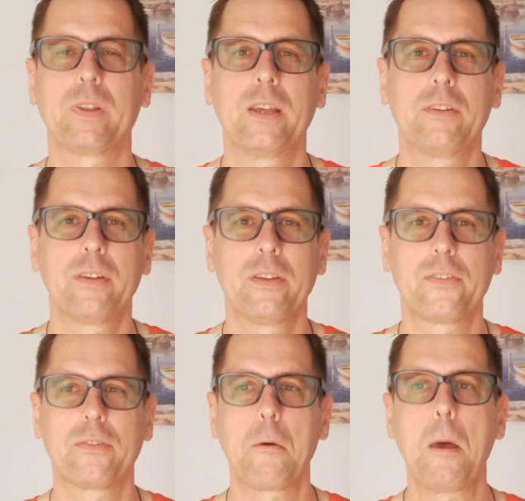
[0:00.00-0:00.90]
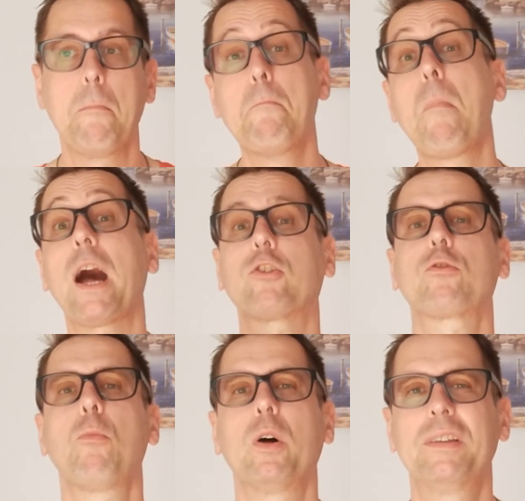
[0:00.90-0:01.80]
it is
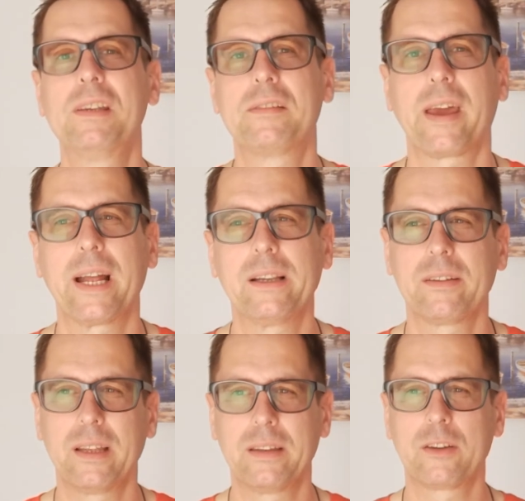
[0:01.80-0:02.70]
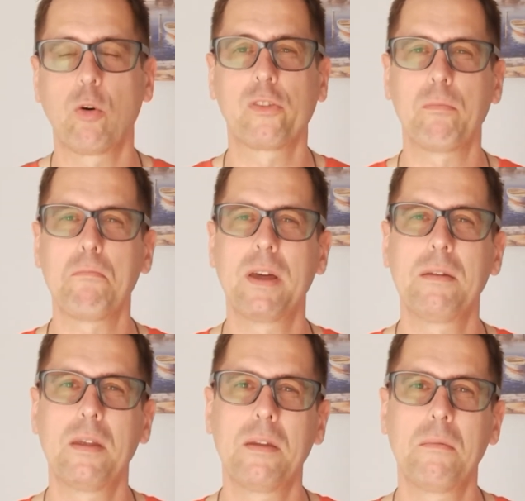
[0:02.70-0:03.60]
much more detailed. It goes
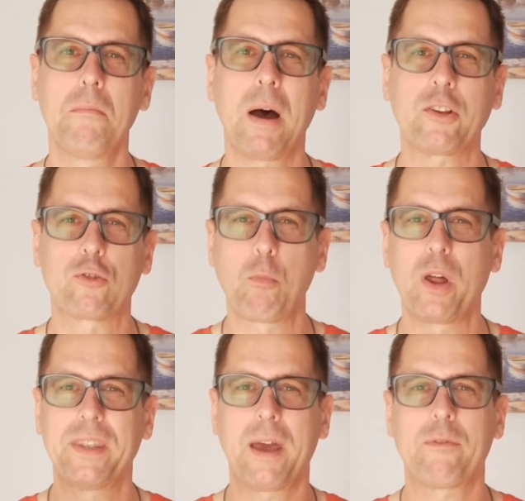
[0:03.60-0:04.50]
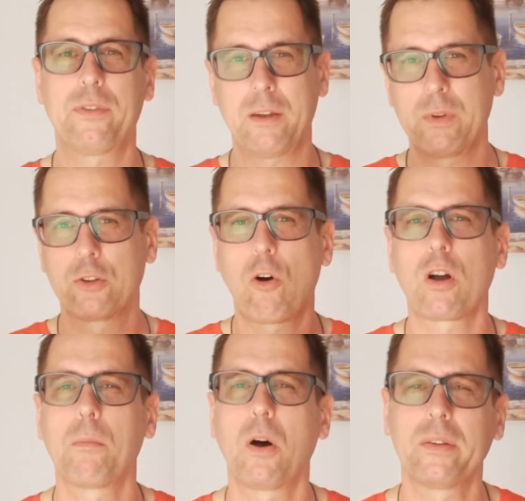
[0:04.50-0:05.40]
in much more depth than we
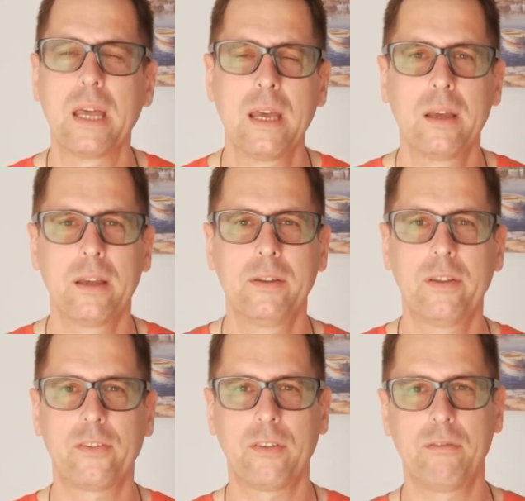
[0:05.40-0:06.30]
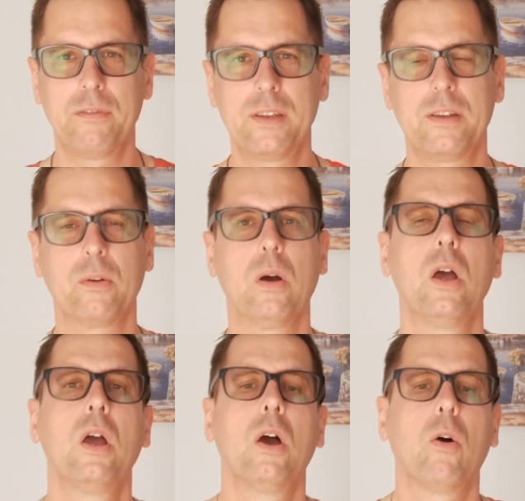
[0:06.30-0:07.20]
talk about in this video.
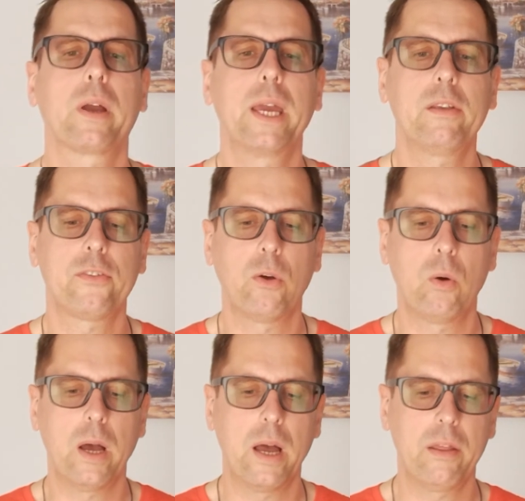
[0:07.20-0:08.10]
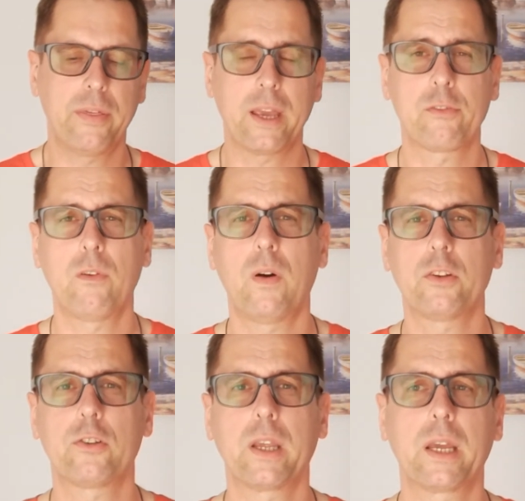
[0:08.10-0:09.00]
Okay, so thanks for
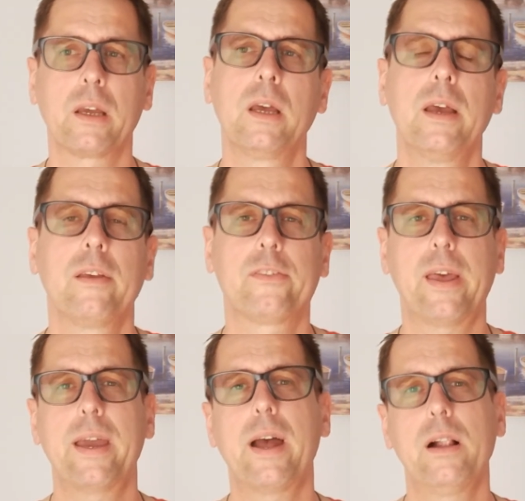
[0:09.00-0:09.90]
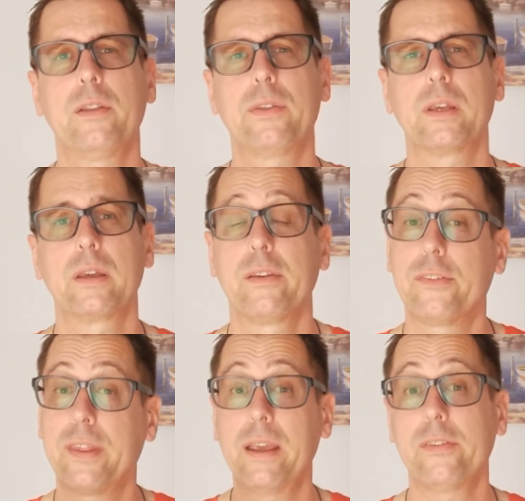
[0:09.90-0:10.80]
watching. Stay healthy,
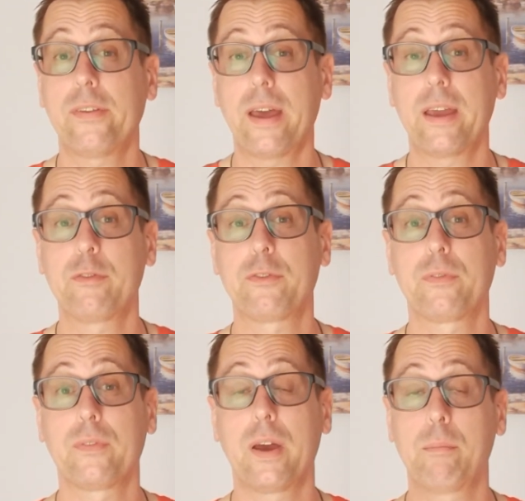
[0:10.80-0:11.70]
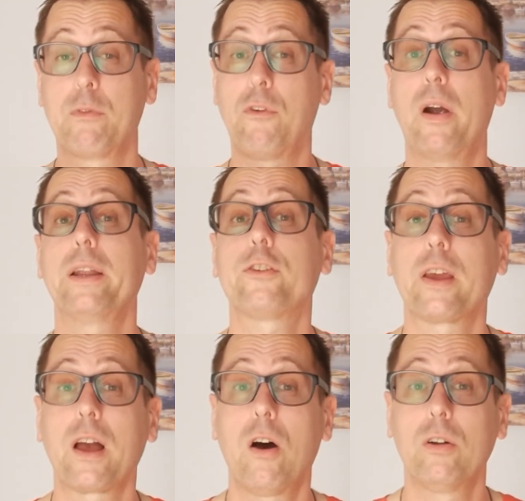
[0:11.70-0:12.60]
stay safe. And before I
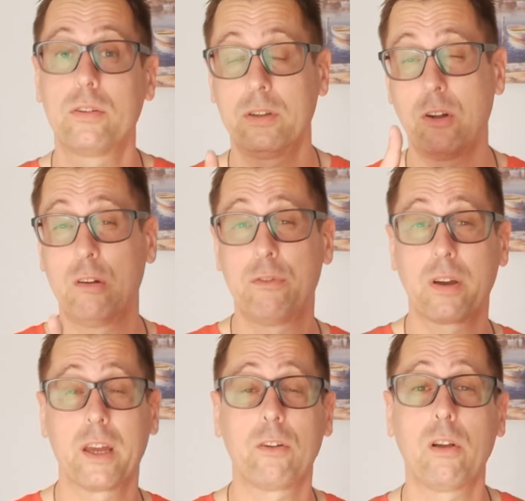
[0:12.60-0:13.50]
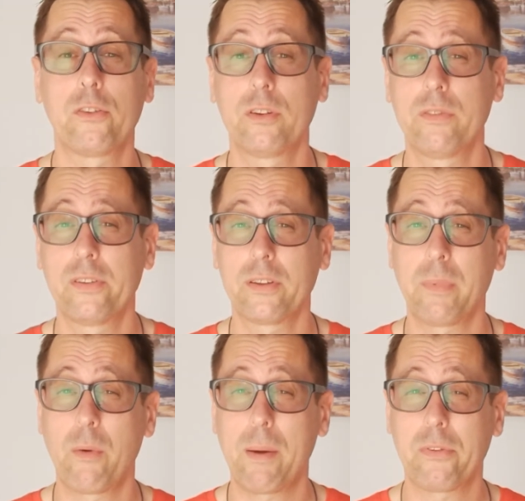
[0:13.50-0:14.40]
check out, don't forget also to visit
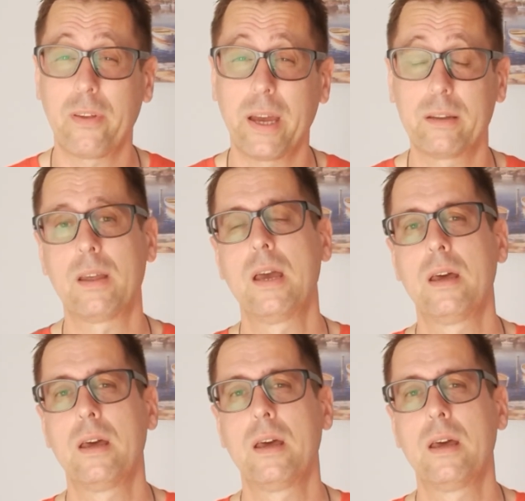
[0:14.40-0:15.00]
my website,